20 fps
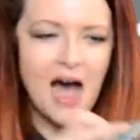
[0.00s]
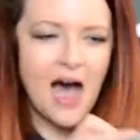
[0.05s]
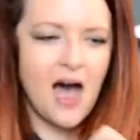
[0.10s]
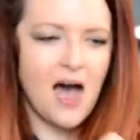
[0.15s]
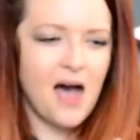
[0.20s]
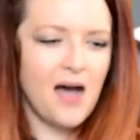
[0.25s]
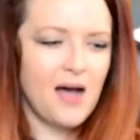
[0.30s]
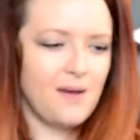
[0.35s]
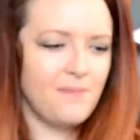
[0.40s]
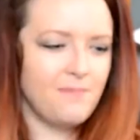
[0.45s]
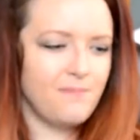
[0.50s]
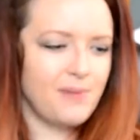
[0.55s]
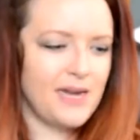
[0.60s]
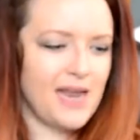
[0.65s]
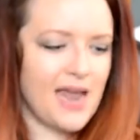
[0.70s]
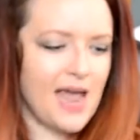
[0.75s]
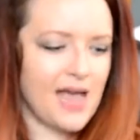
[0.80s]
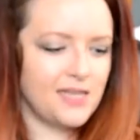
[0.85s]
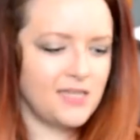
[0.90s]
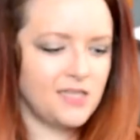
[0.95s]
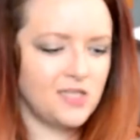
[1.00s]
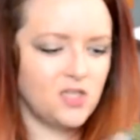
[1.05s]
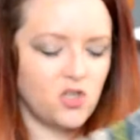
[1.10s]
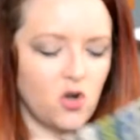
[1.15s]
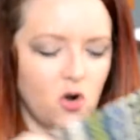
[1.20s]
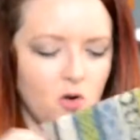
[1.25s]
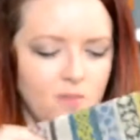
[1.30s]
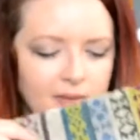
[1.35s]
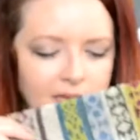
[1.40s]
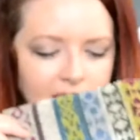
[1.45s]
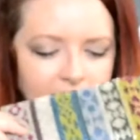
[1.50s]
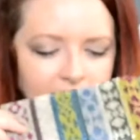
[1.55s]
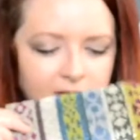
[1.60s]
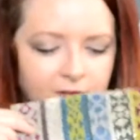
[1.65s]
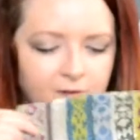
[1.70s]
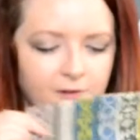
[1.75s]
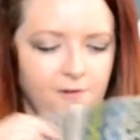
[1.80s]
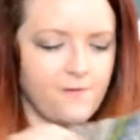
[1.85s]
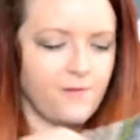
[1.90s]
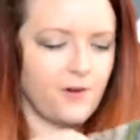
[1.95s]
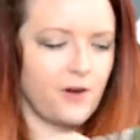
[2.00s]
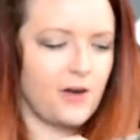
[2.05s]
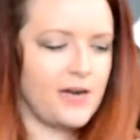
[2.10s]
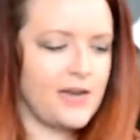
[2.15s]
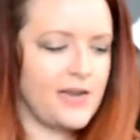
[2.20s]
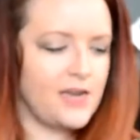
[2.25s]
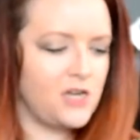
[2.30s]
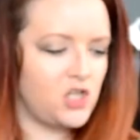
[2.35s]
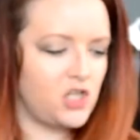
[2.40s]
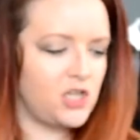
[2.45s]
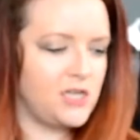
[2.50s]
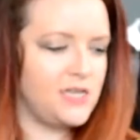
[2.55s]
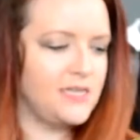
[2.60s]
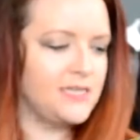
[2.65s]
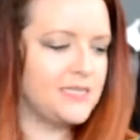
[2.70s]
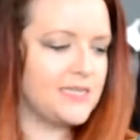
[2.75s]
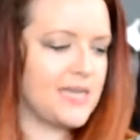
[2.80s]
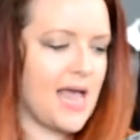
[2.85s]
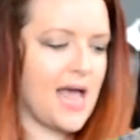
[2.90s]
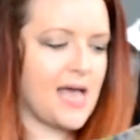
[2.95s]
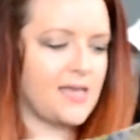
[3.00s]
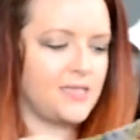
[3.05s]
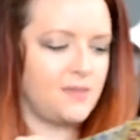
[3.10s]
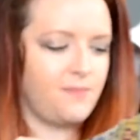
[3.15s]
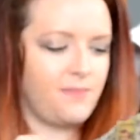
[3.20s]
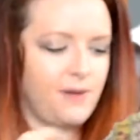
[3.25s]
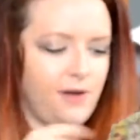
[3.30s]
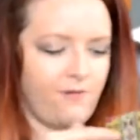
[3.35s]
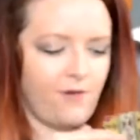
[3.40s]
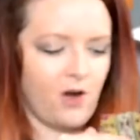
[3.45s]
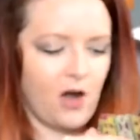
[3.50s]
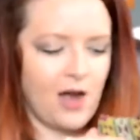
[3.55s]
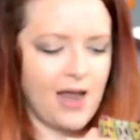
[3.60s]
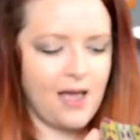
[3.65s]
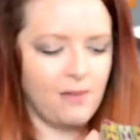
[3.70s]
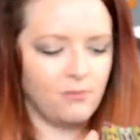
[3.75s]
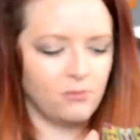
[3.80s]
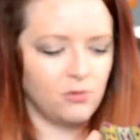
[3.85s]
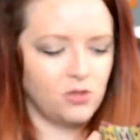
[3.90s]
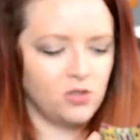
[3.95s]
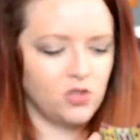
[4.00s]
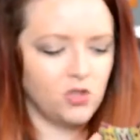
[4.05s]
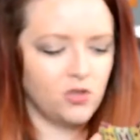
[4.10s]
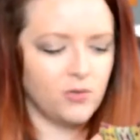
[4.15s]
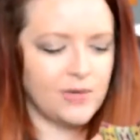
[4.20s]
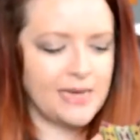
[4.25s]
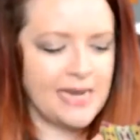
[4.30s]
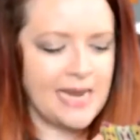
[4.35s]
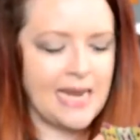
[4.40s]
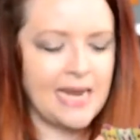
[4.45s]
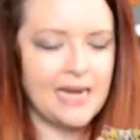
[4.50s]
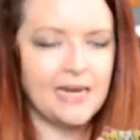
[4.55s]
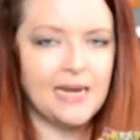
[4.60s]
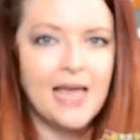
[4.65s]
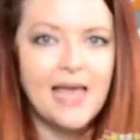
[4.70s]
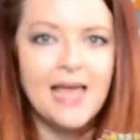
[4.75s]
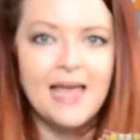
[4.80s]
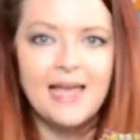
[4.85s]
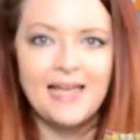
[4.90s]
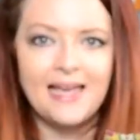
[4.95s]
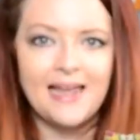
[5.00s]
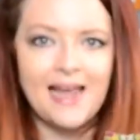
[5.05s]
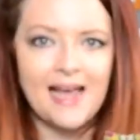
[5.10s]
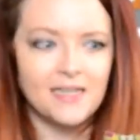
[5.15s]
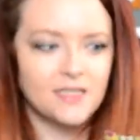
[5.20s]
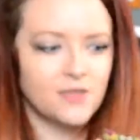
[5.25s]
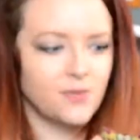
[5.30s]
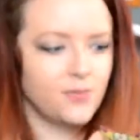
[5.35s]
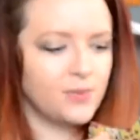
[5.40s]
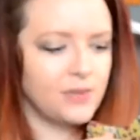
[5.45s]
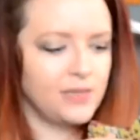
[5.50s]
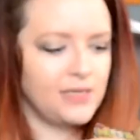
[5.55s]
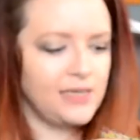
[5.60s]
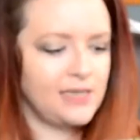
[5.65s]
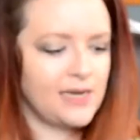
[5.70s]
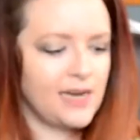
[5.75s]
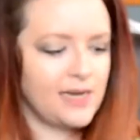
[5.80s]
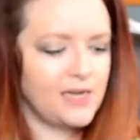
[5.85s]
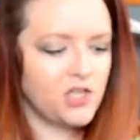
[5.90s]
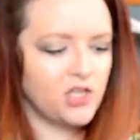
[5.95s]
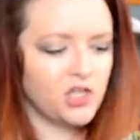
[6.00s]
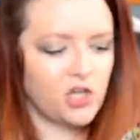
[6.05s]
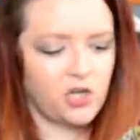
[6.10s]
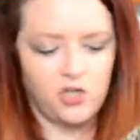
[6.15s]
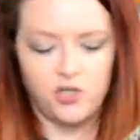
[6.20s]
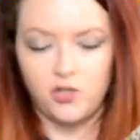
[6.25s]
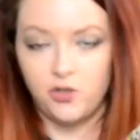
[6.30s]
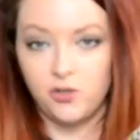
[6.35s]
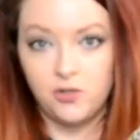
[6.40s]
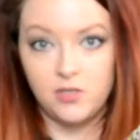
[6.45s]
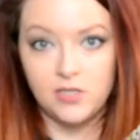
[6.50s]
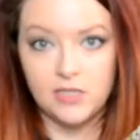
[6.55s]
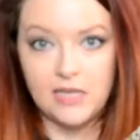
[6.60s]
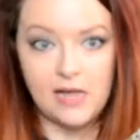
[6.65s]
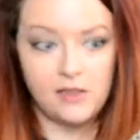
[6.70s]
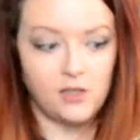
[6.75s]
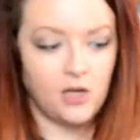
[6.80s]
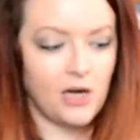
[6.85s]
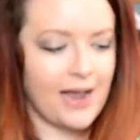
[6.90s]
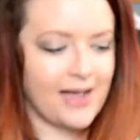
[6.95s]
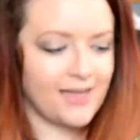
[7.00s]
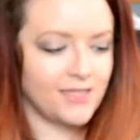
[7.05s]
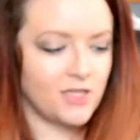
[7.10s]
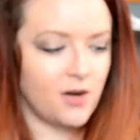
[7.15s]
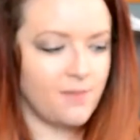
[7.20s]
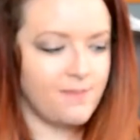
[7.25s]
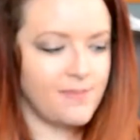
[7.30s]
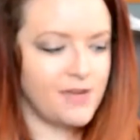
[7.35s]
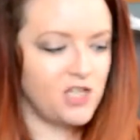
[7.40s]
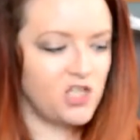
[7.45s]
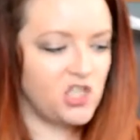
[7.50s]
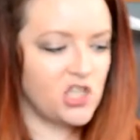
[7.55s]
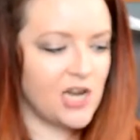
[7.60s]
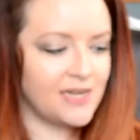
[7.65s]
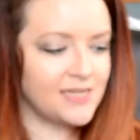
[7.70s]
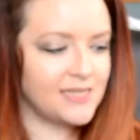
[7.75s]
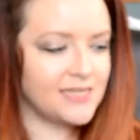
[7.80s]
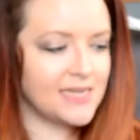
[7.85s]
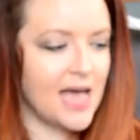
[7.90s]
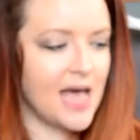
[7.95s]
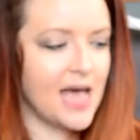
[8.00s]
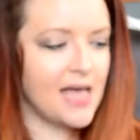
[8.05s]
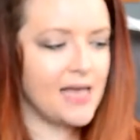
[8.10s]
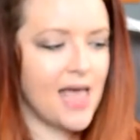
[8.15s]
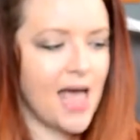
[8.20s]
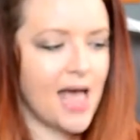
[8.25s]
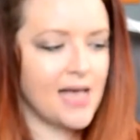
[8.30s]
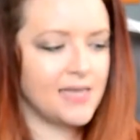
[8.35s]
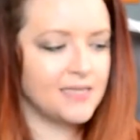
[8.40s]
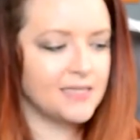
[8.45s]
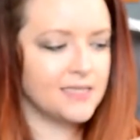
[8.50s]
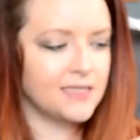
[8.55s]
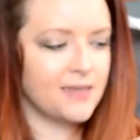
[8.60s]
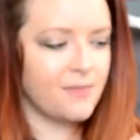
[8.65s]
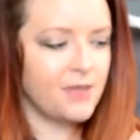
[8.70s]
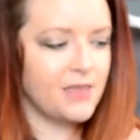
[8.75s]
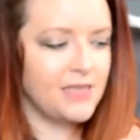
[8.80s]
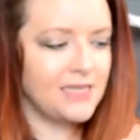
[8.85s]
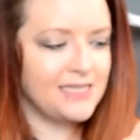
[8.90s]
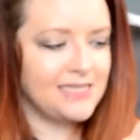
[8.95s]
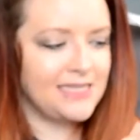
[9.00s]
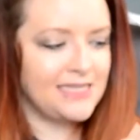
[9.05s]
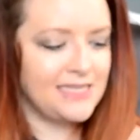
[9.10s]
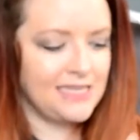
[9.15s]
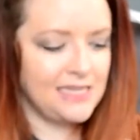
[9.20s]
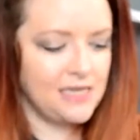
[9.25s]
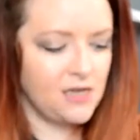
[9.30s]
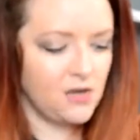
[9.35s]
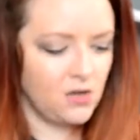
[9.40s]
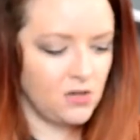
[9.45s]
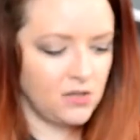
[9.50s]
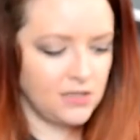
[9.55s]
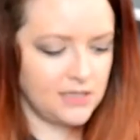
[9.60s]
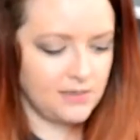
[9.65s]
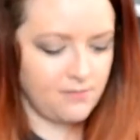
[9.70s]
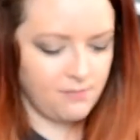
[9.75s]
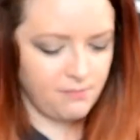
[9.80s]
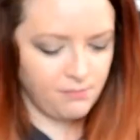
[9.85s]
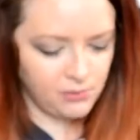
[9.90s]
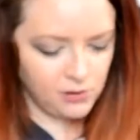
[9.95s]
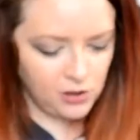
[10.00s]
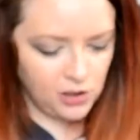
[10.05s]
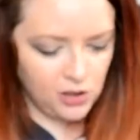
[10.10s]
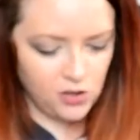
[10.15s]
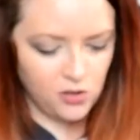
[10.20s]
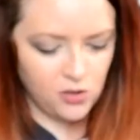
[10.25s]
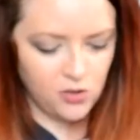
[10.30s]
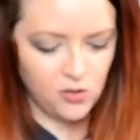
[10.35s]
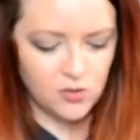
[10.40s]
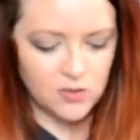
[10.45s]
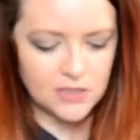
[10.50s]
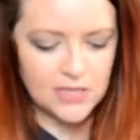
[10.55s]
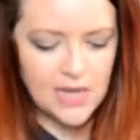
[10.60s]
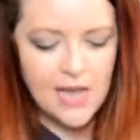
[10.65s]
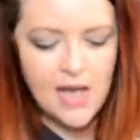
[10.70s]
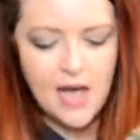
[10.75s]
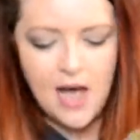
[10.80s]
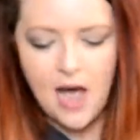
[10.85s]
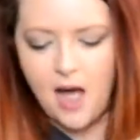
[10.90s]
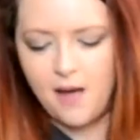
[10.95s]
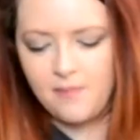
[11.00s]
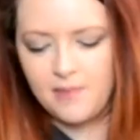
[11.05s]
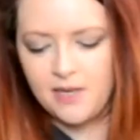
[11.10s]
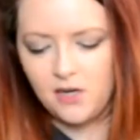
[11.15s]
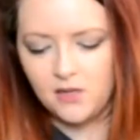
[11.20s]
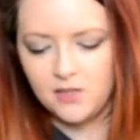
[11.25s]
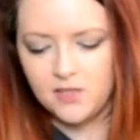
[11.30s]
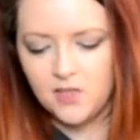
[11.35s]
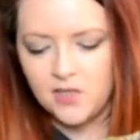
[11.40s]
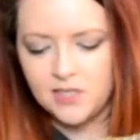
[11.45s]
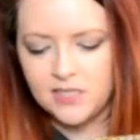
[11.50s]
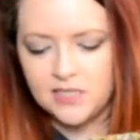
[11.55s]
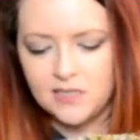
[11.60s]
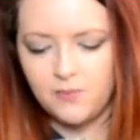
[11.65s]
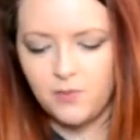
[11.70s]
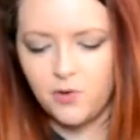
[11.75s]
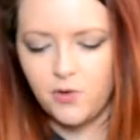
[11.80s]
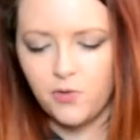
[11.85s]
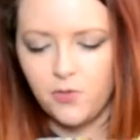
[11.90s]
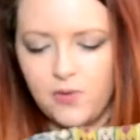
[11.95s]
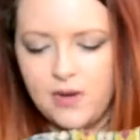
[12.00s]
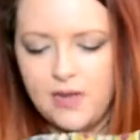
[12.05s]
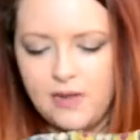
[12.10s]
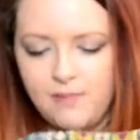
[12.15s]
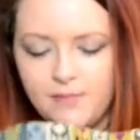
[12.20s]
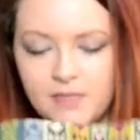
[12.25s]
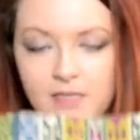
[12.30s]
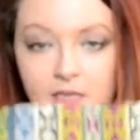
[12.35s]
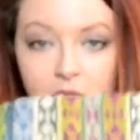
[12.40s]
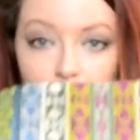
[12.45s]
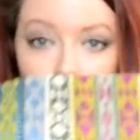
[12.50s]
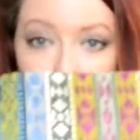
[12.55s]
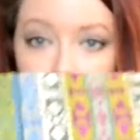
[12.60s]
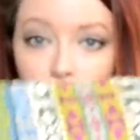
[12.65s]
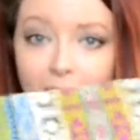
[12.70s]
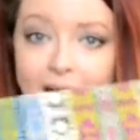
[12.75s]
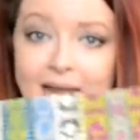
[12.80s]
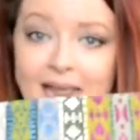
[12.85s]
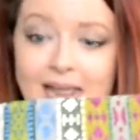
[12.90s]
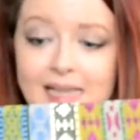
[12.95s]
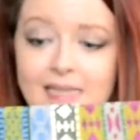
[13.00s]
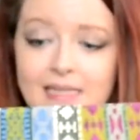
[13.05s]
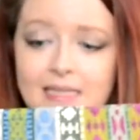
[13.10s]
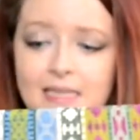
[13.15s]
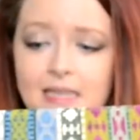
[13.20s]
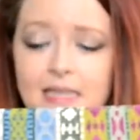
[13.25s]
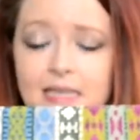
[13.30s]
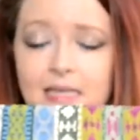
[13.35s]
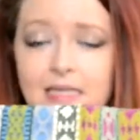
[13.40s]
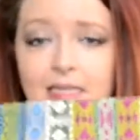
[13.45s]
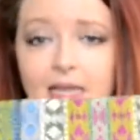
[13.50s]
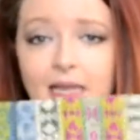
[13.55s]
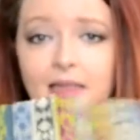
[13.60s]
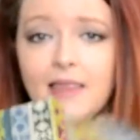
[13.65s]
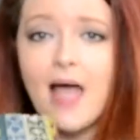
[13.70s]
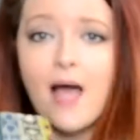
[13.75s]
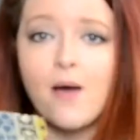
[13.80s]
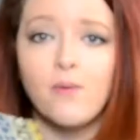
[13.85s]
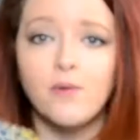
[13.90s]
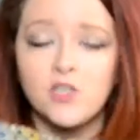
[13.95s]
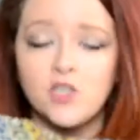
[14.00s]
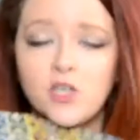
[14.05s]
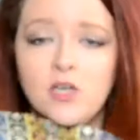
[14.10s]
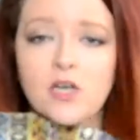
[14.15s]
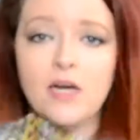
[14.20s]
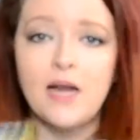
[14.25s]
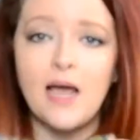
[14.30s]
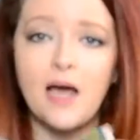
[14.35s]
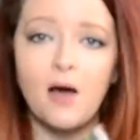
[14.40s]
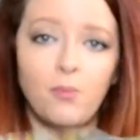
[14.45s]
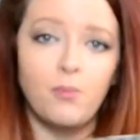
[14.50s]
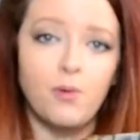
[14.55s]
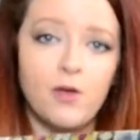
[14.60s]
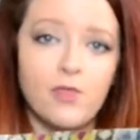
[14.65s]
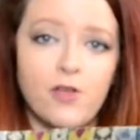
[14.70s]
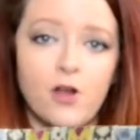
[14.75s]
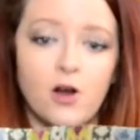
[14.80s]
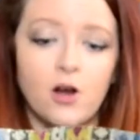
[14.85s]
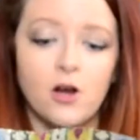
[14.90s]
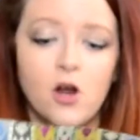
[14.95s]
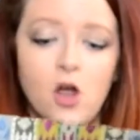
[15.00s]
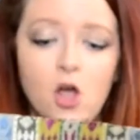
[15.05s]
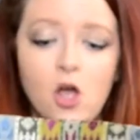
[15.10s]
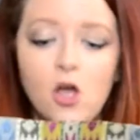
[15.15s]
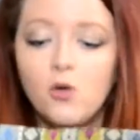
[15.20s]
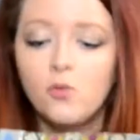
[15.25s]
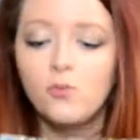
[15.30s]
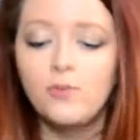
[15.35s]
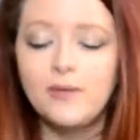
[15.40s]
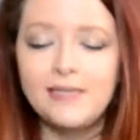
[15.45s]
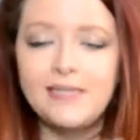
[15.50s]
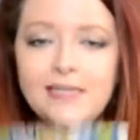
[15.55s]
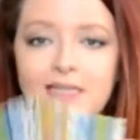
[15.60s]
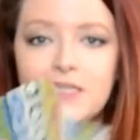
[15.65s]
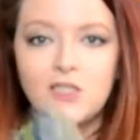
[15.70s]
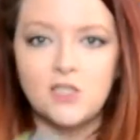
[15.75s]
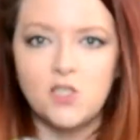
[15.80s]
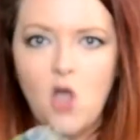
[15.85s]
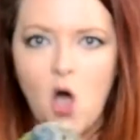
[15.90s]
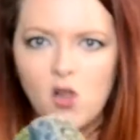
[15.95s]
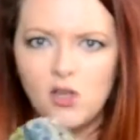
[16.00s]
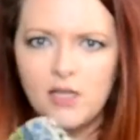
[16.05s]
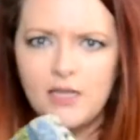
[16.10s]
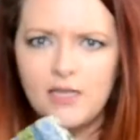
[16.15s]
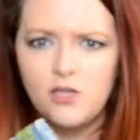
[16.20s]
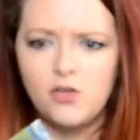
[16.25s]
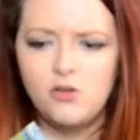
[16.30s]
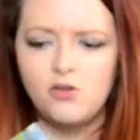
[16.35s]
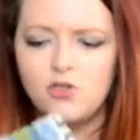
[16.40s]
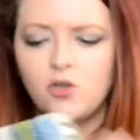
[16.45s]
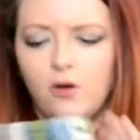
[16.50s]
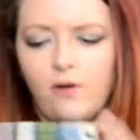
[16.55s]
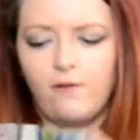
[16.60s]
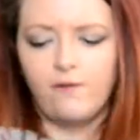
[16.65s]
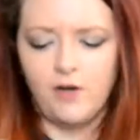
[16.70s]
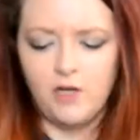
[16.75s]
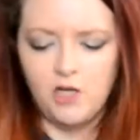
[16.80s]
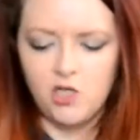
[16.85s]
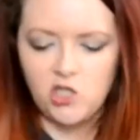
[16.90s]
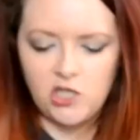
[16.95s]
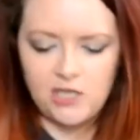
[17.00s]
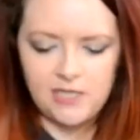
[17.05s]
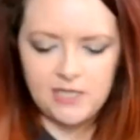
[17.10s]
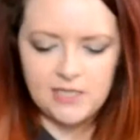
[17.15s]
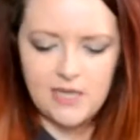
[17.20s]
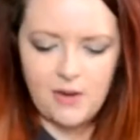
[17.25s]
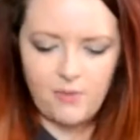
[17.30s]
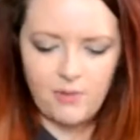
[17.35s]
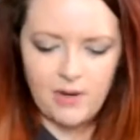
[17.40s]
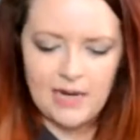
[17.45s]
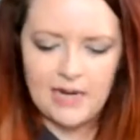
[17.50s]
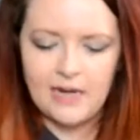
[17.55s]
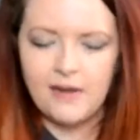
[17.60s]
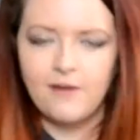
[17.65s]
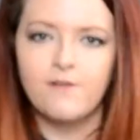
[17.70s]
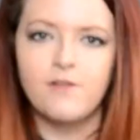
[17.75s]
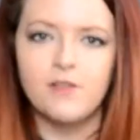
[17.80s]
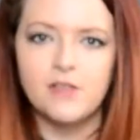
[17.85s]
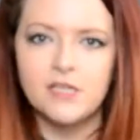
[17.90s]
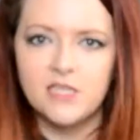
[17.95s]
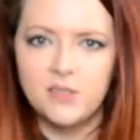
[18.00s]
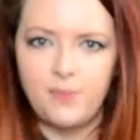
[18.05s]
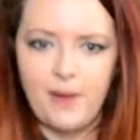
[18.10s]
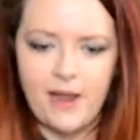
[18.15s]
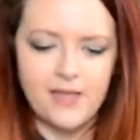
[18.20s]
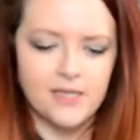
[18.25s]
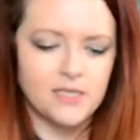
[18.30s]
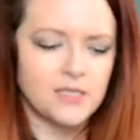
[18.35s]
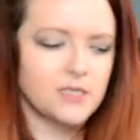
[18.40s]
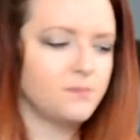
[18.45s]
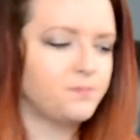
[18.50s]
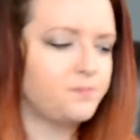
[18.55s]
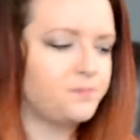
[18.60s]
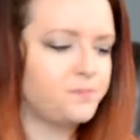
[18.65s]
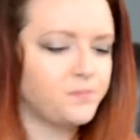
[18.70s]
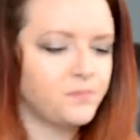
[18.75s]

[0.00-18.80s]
But it has so many different variations. It has a bit of our emerald green. It has a really nice chartreuse color. It has our magenta. It has some of the teals and blues. It also has some creams and grays and things like that, which are going to help with our really solid neutral furnishings that we're getting for the space.